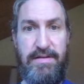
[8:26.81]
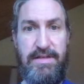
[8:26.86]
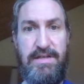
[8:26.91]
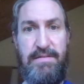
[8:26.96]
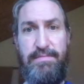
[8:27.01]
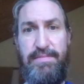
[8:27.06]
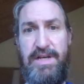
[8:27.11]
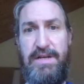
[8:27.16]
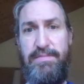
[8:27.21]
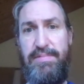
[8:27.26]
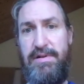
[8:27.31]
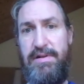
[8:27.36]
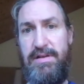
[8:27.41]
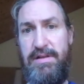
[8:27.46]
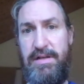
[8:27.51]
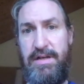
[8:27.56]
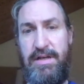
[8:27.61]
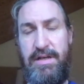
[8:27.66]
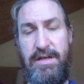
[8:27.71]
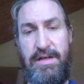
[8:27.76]
Some
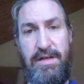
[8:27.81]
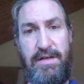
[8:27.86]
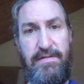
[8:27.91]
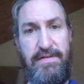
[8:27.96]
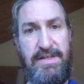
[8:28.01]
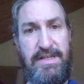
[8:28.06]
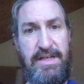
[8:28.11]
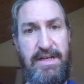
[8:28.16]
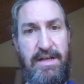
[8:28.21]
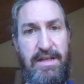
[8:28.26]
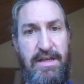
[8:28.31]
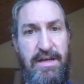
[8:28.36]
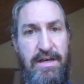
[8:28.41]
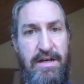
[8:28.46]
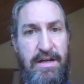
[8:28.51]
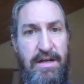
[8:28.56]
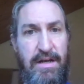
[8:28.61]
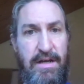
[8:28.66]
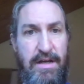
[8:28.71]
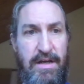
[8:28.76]
people have said
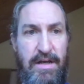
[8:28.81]
that